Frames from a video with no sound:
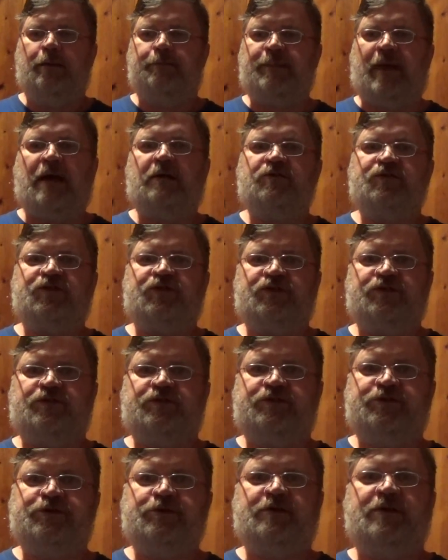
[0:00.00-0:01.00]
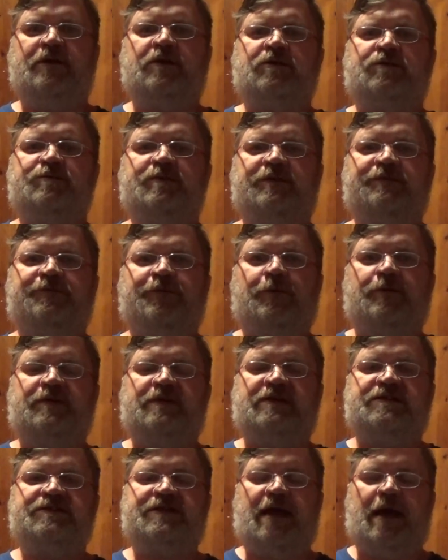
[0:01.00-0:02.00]
about 2 years before
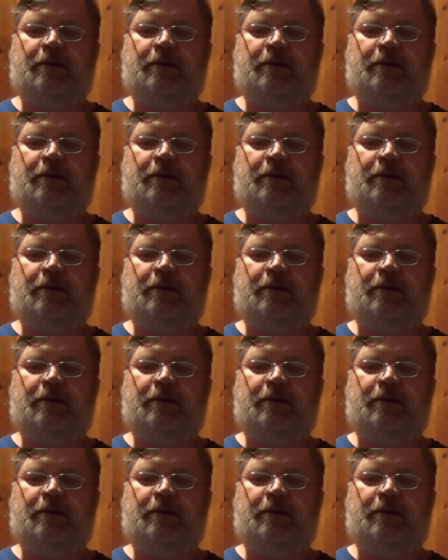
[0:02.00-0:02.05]
this